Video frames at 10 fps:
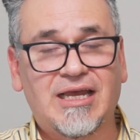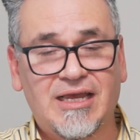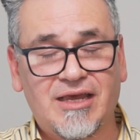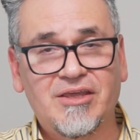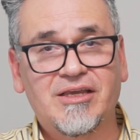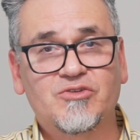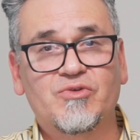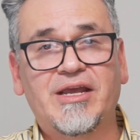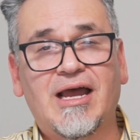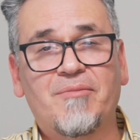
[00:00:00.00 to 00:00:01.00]
I think it's
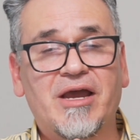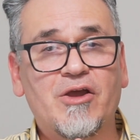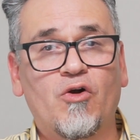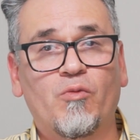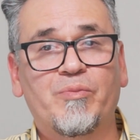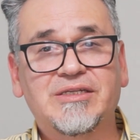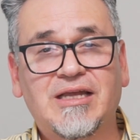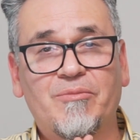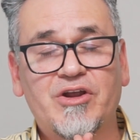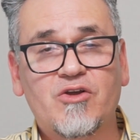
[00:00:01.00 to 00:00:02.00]
great. My hope is
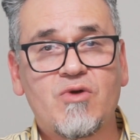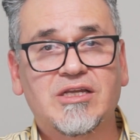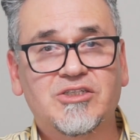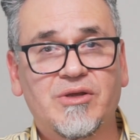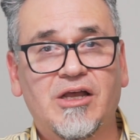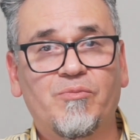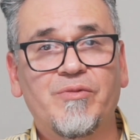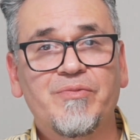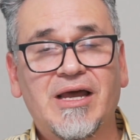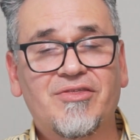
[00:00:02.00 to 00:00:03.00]
I'm on a quest to
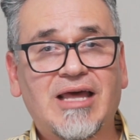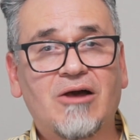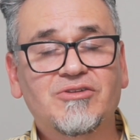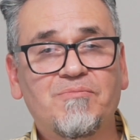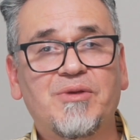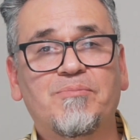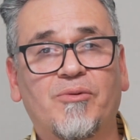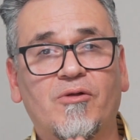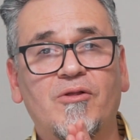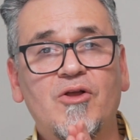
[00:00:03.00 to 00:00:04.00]
help 1,000
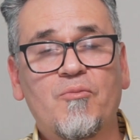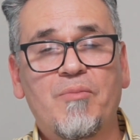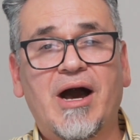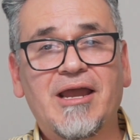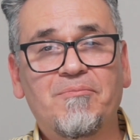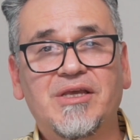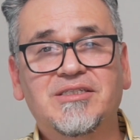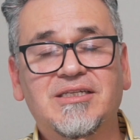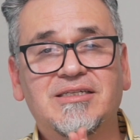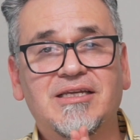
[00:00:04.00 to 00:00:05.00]
people buy a
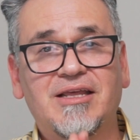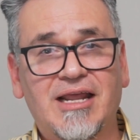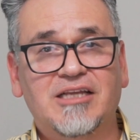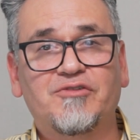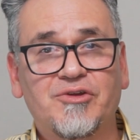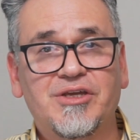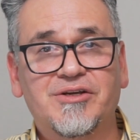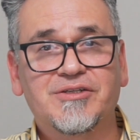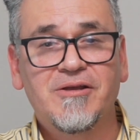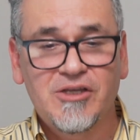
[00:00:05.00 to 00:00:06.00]
business in the next few
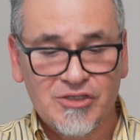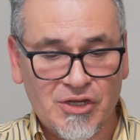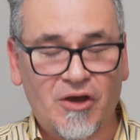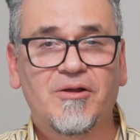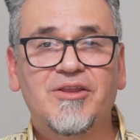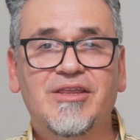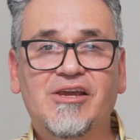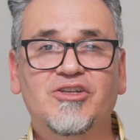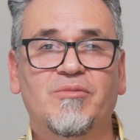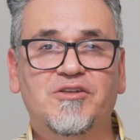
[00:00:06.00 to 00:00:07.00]
years. So thank
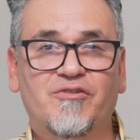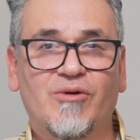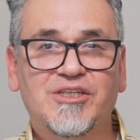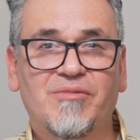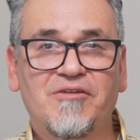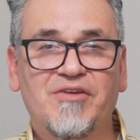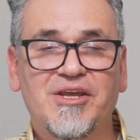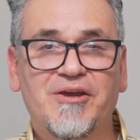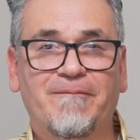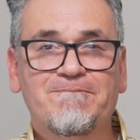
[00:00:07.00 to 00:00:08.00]
you so much for watching my
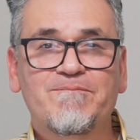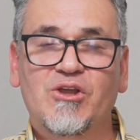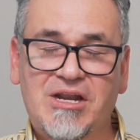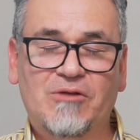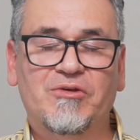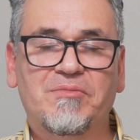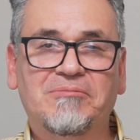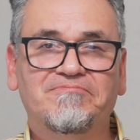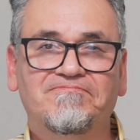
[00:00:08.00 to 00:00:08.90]
video. Connect with me.